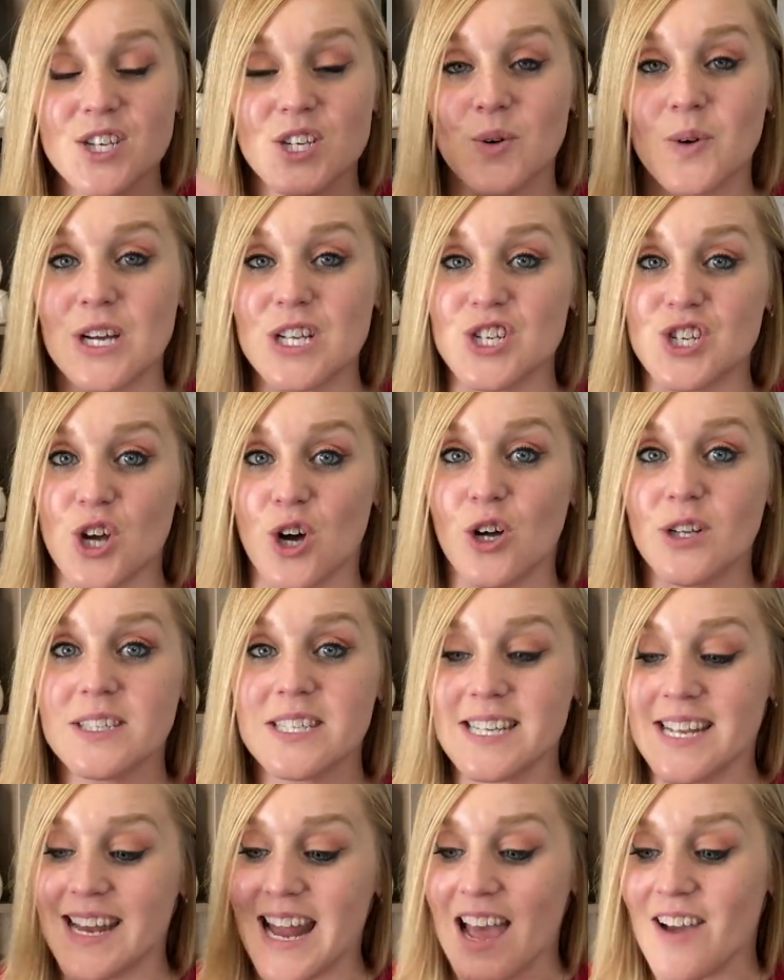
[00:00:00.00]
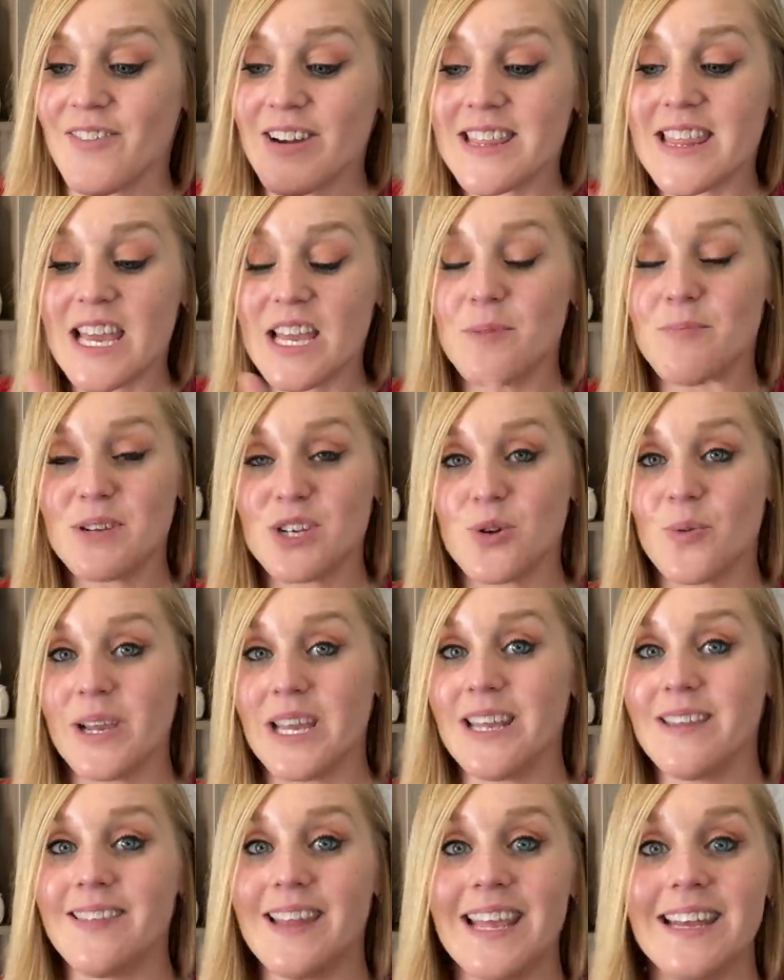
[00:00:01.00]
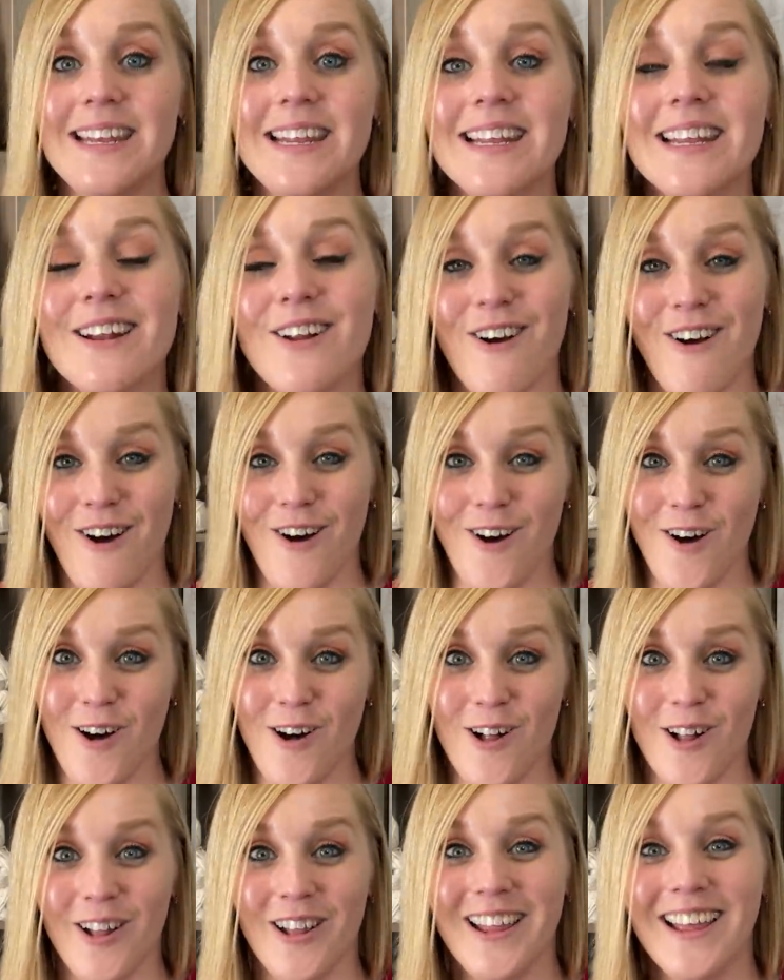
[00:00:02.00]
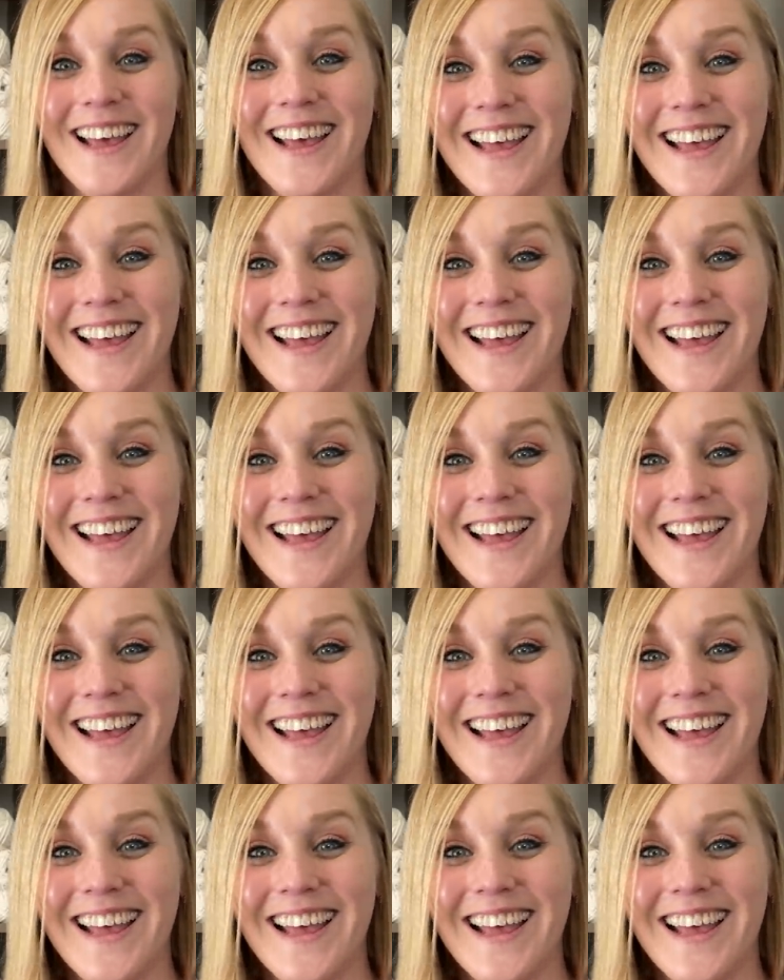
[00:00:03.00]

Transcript: to adult and everything in between, they need it all.